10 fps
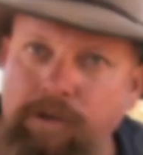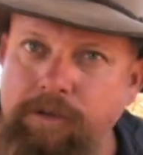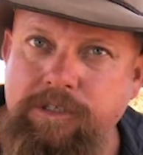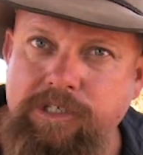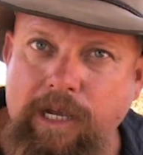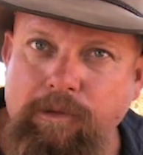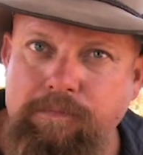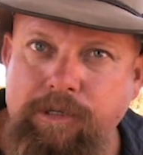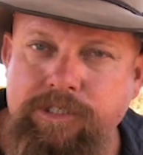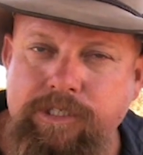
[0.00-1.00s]
I had a look at this a couple
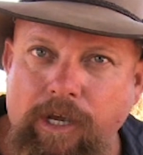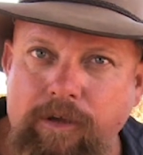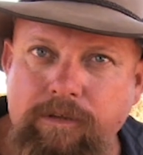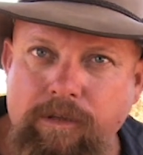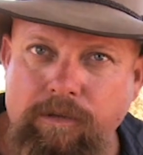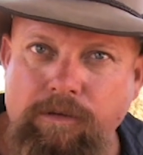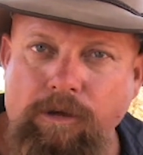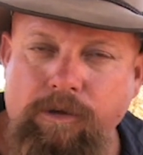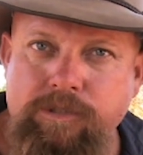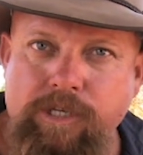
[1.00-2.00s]
of minutes ago. It looked
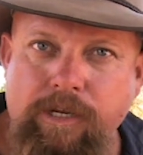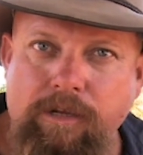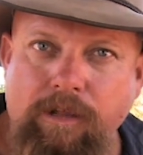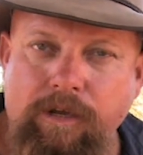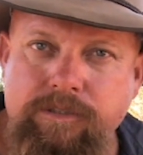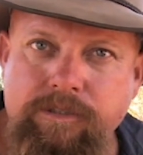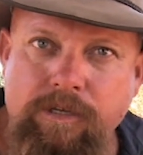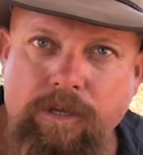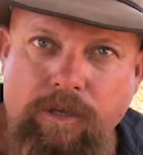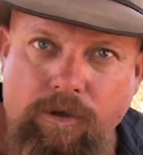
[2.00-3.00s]
like it was getting close.
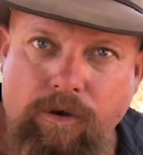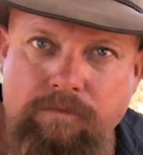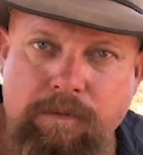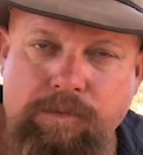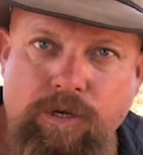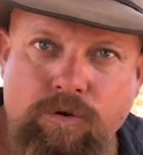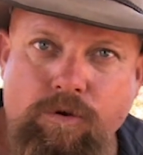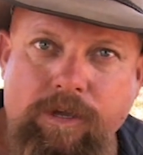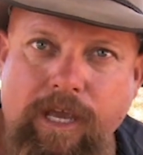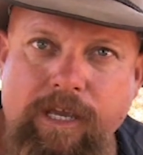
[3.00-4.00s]
You've got to remember you're
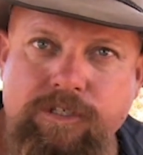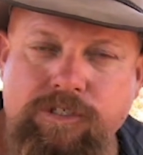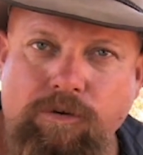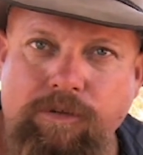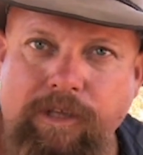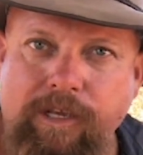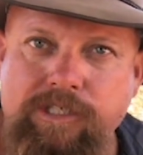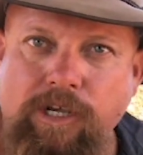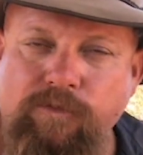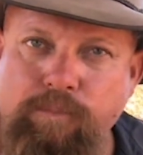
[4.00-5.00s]
cooking egg inside
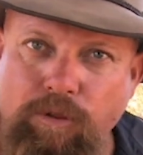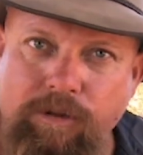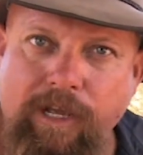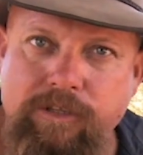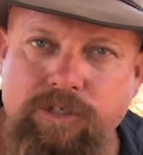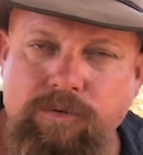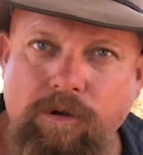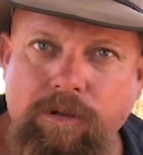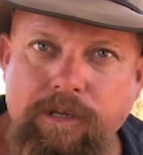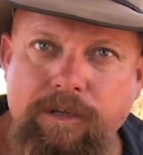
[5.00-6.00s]
there, so if you pull it out too
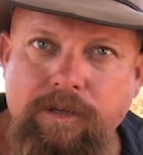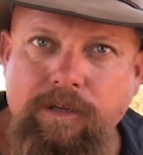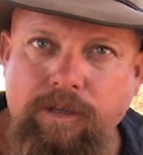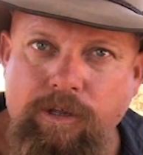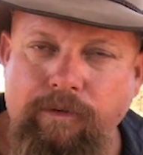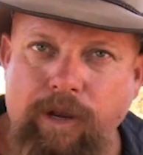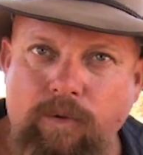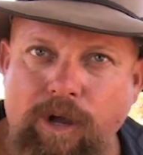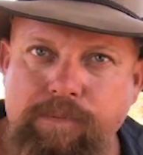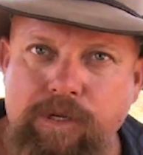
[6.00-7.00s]
early, your
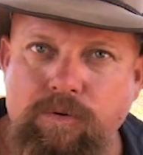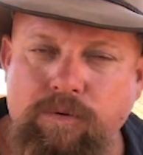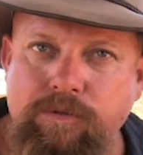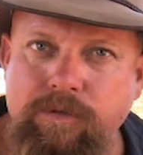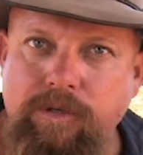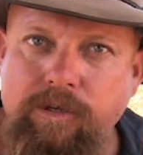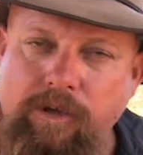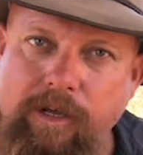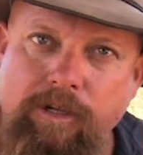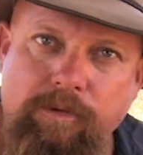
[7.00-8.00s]
egg won't be cooked.
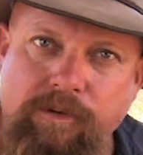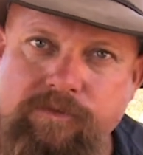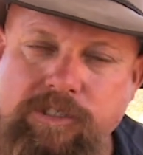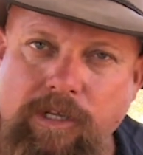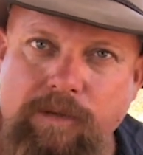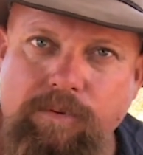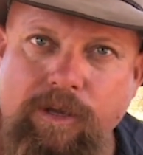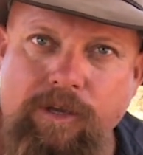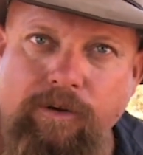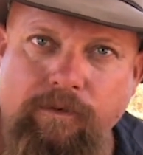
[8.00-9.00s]
I had a little bit of a sneak
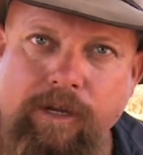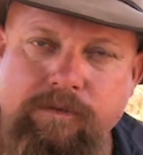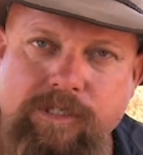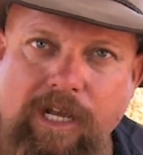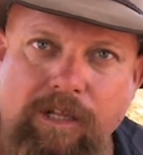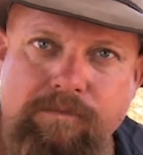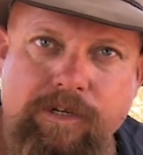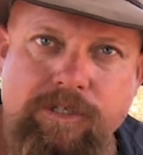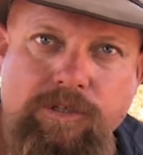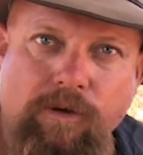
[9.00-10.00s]
peek and I reckon it was a couple of
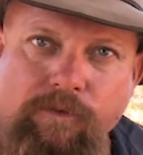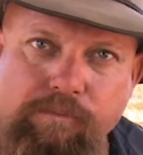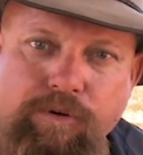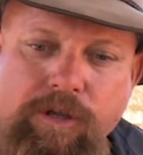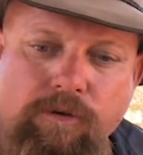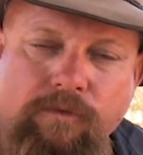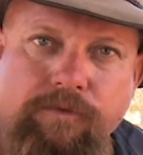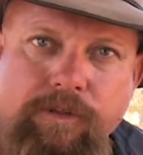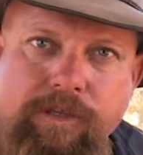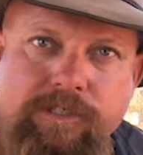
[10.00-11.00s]
minutes off. I'm pretty
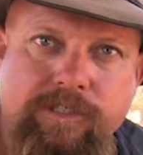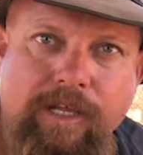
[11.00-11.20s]
confident that